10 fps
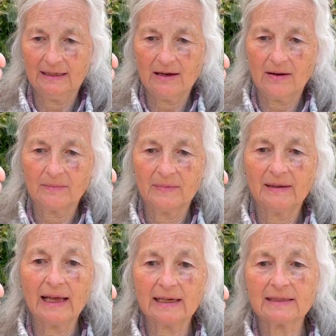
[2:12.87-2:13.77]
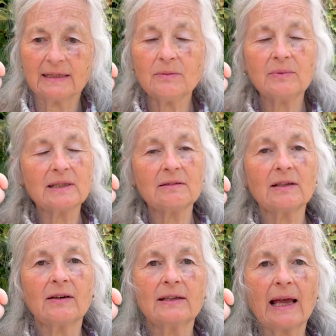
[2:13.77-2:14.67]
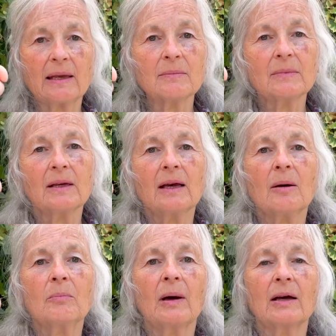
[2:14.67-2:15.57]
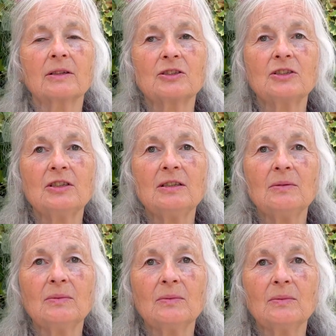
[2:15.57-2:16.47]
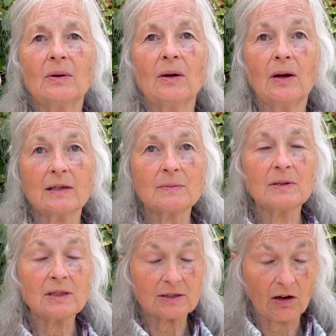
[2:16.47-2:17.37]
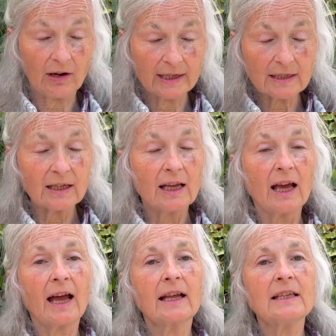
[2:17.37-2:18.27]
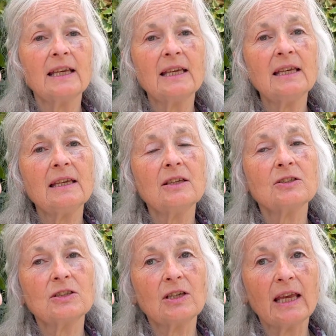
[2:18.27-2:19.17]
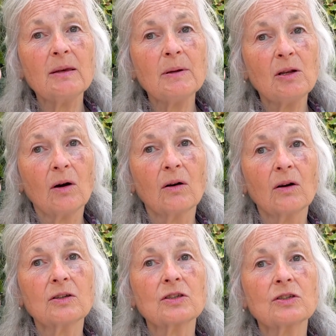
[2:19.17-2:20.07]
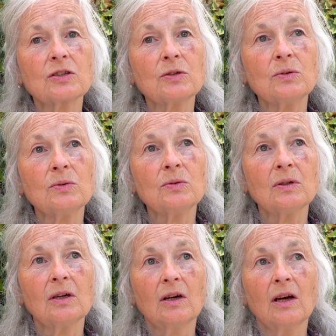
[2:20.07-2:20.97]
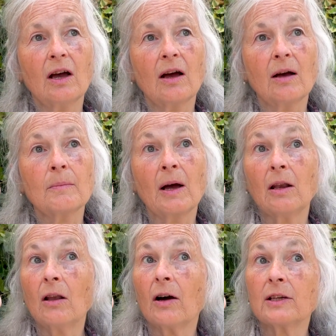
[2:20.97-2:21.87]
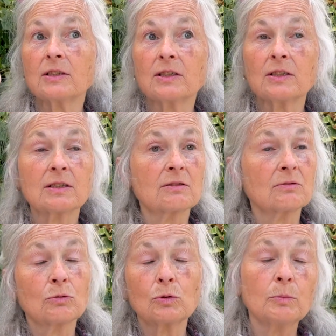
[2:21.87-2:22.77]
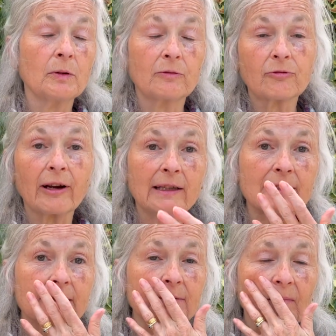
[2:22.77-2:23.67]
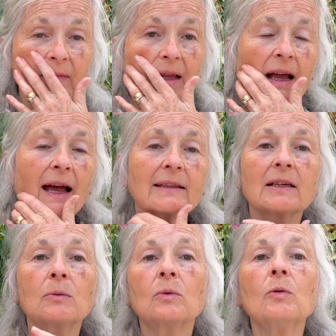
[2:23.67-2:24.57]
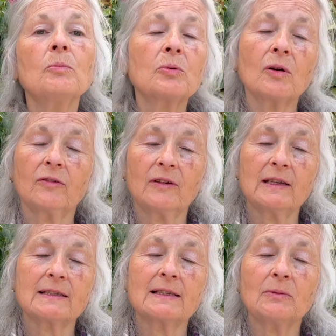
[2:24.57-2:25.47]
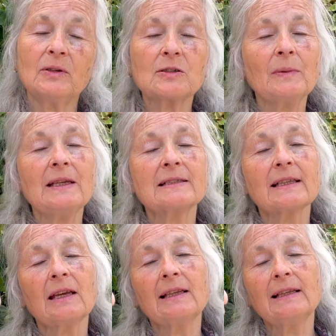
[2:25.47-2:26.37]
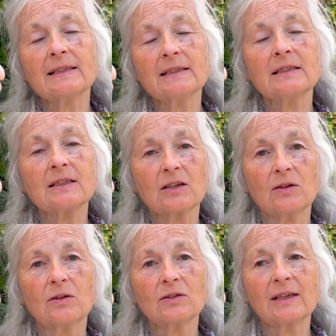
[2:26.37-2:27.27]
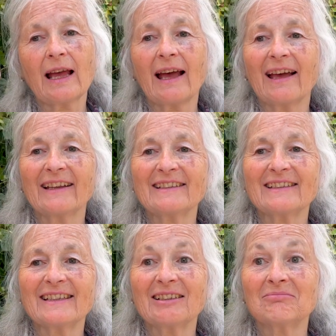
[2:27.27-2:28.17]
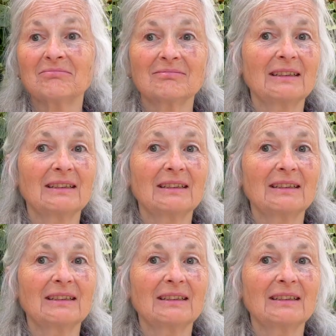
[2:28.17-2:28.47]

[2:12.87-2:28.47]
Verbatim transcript: um, lady, we don't know her name, but she, her husband had died, and he he belonged to um, Elijah's group of friends and they were all prophets, which means they listened to God and um,